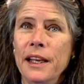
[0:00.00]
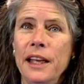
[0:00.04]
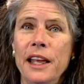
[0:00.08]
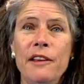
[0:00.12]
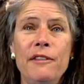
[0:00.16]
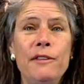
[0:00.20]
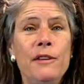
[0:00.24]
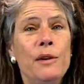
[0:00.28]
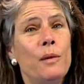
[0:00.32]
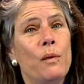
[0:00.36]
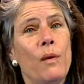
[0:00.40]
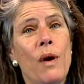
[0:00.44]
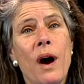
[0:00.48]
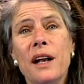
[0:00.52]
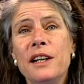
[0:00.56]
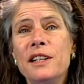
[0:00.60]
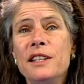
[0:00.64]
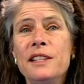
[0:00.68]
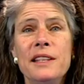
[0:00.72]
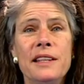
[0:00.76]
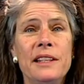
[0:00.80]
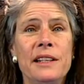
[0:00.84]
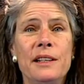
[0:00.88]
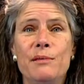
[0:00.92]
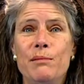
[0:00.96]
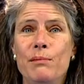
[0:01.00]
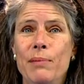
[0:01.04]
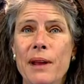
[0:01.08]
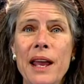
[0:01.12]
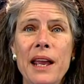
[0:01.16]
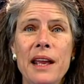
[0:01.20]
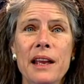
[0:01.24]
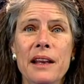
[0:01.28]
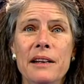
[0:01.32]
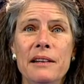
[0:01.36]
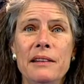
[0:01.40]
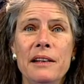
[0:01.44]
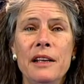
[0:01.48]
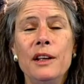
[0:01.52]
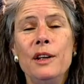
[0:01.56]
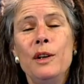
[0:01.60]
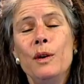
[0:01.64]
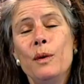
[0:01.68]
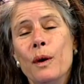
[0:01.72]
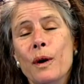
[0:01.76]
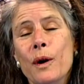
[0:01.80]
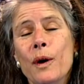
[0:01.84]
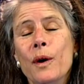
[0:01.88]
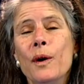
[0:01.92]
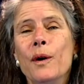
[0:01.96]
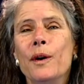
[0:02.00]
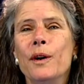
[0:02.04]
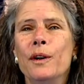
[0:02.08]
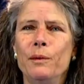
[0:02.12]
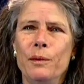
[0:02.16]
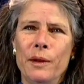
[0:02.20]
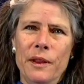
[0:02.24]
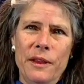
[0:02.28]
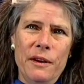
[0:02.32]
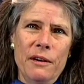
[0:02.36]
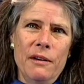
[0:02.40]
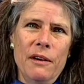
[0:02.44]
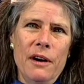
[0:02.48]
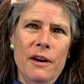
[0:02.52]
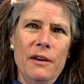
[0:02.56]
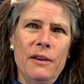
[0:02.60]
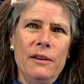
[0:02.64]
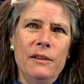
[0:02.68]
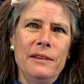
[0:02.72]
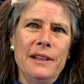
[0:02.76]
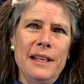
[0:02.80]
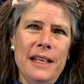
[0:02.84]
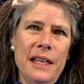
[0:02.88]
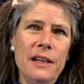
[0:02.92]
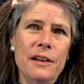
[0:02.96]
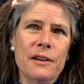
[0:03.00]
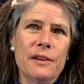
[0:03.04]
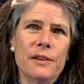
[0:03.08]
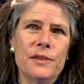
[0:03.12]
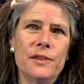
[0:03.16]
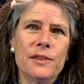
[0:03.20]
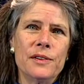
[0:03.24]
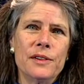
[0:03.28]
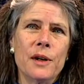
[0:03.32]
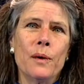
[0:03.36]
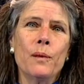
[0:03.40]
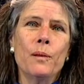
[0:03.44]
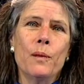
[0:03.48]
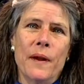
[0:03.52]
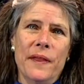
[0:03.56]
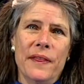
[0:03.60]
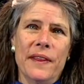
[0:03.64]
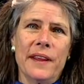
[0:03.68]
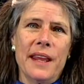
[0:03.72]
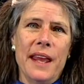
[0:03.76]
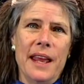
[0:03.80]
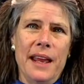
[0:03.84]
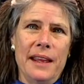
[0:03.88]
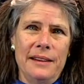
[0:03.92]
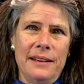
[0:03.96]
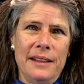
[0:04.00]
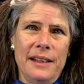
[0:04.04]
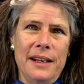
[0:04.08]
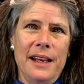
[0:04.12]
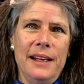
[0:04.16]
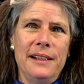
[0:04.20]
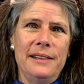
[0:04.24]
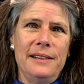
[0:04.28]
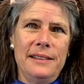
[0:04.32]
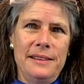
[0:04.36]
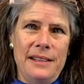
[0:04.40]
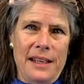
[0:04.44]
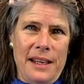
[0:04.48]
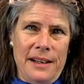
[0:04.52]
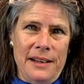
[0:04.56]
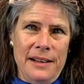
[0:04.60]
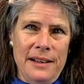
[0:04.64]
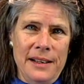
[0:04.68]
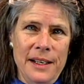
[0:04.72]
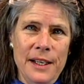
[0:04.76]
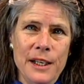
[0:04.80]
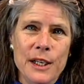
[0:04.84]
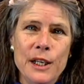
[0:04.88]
If you watched the debate, you heard with your own ears what the candidates said.